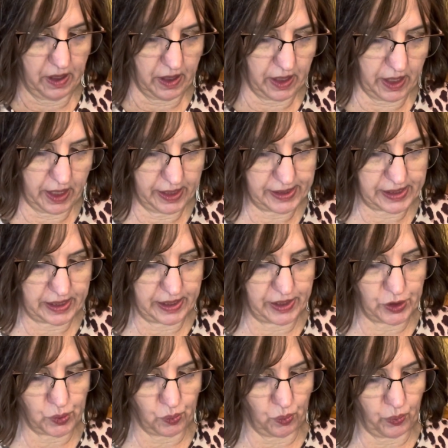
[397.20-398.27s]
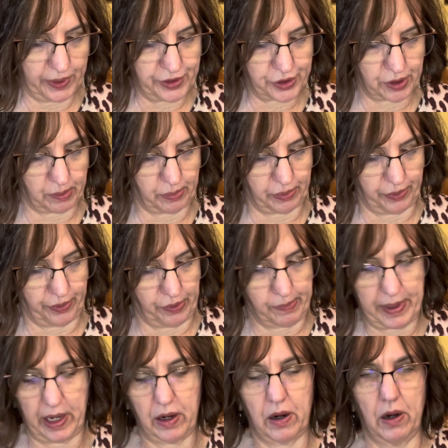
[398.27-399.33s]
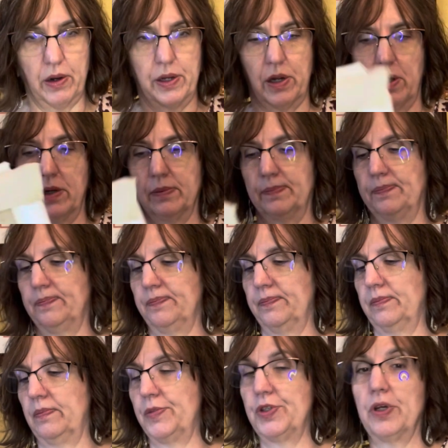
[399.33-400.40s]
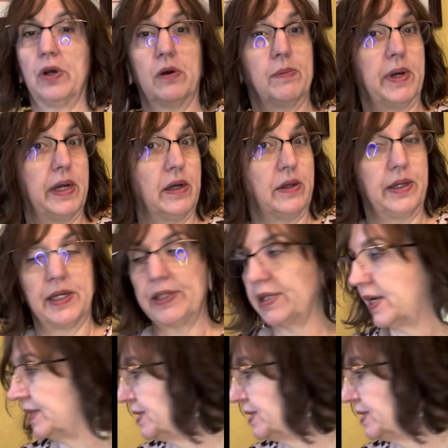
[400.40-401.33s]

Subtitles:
It is Winter Brew by R&R. So my LNS had